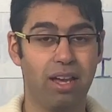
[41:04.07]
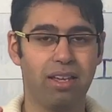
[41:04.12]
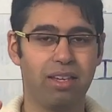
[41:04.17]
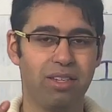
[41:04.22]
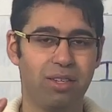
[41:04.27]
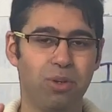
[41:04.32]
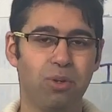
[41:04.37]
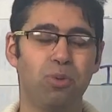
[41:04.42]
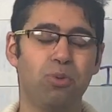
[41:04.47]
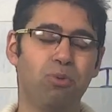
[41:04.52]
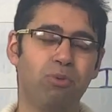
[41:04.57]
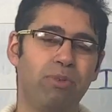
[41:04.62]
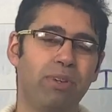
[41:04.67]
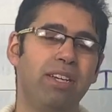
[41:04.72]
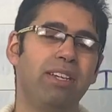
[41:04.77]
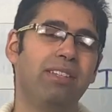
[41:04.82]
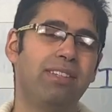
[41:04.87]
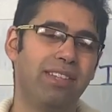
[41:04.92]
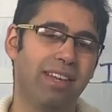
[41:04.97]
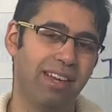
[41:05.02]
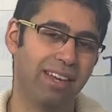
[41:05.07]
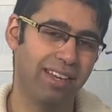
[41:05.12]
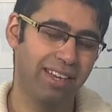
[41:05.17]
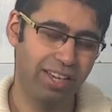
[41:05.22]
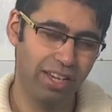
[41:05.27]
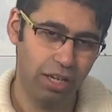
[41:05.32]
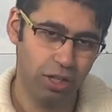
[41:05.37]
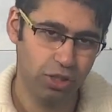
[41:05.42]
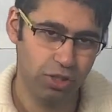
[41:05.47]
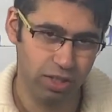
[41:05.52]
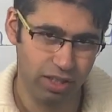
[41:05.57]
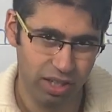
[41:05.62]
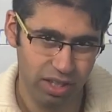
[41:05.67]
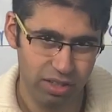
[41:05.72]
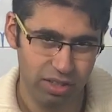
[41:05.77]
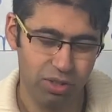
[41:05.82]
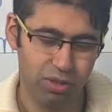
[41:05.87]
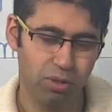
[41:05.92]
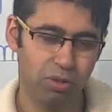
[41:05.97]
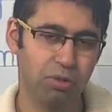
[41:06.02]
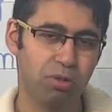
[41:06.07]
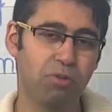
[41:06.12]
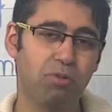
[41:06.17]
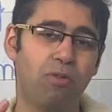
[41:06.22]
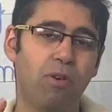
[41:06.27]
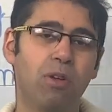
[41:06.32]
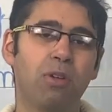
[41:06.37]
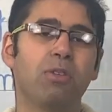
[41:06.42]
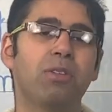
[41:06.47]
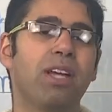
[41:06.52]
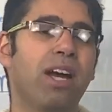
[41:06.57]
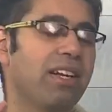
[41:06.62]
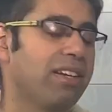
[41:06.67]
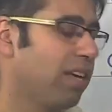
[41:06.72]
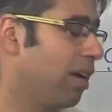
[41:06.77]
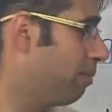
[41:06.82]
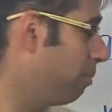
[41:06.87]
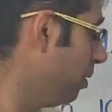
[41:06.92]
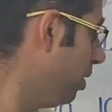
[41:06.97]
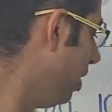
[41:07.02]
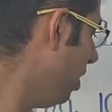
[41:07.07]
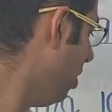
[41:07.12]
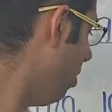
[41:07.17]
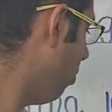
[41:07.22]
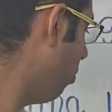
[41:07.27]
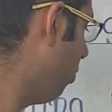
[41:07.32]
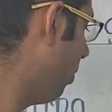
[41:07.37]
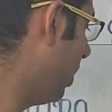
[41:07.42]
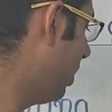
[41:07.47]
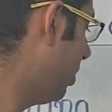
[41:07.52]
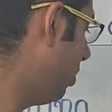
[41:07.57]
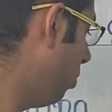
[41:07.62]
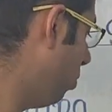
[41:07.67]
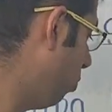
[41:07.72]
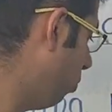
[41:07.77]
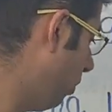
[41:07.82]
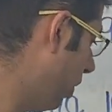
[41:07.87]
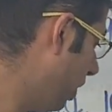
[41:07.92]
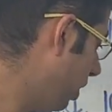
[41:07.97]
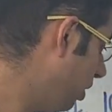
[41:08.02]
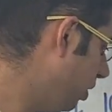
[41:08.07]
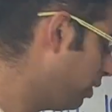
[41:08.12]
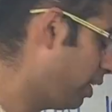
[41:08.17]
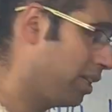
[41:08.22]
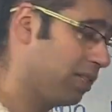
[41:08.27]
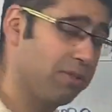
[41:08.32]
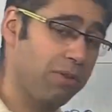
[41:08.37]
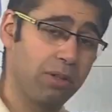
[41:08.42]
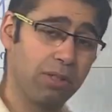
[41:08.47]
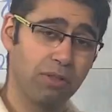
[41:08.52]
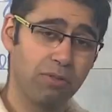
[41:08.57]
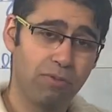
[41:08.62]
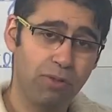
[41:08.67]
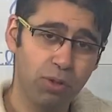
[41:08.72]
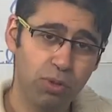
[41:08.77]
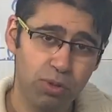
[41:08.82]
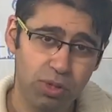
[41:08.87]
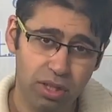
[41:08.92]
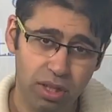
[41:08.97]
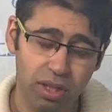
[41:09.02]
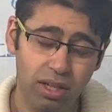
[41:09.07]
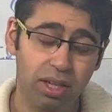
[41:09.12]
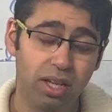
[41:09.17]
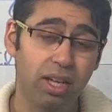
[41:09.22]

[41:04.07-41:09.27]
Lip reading: you, we, they, he, she, it. You're going to follow that up with will, that's for the future.